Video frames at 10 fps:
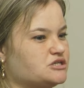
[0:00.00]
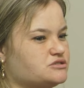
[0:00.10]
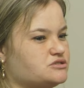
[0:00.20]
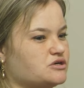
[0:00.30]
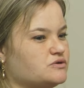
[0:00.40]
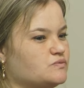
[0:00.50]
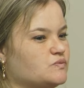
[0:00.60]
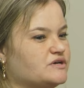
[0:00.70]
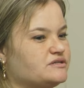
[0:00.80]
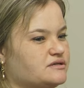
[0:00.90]
so
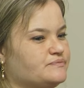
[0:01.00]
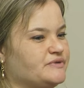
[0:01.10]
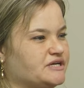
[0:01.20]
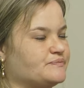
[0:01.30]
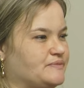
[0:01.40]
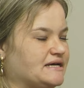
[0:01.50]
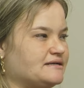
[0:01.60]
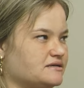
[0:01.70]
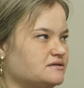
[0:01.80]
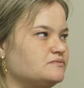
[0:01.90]
with a big
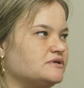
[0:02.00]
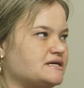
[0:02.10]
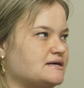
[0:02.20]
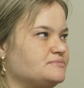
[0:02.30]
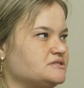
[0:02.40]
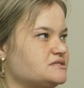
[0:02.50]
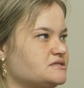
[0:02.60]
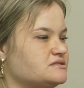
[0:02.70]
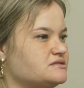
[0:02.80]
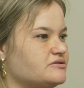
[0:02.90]
bladder, what happens
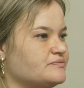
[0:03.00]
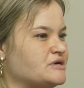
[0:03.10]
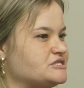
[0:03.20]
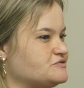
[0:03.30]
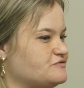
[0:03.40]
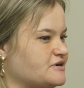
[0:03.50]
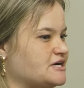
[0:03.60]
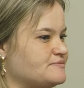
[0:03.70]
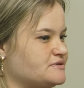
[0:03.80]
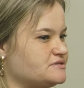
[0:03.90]
is the muscle
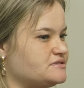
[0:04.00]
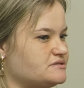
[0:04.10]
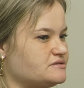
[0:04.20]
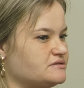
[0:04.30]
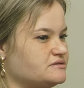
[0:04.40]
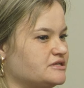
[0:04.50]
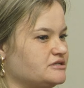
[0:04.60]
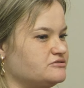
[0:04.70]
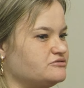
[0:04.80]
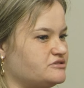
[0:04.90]
fibers, they
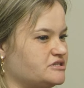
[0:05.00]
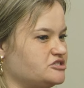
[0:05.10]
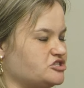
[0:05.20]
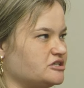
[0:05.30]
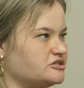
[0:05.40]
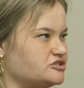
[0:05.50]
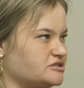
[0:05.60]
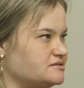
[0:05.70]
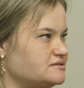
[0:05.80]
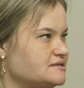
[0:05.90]
lose their
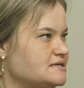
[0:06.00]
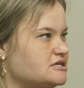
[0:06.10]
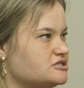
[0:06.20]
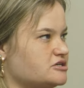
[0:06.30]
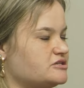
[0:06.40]
junction. So